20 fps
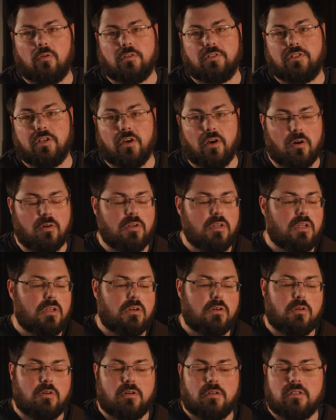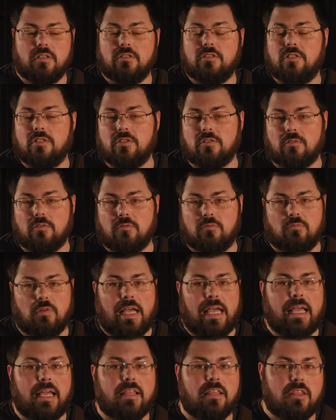or Do, or the two,
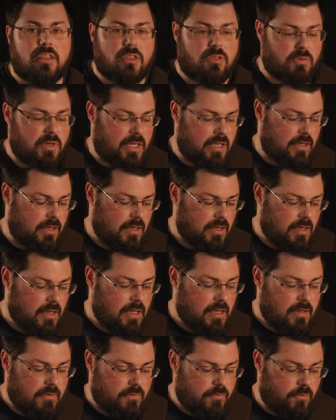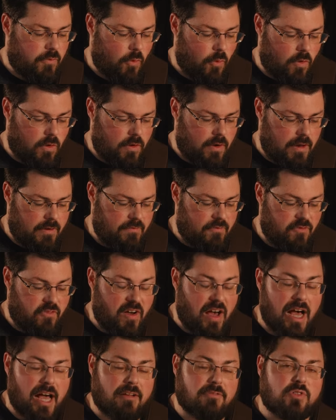Re, three, four, and
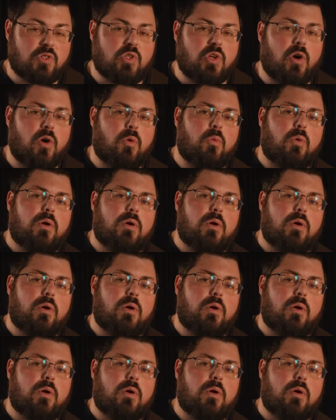five. So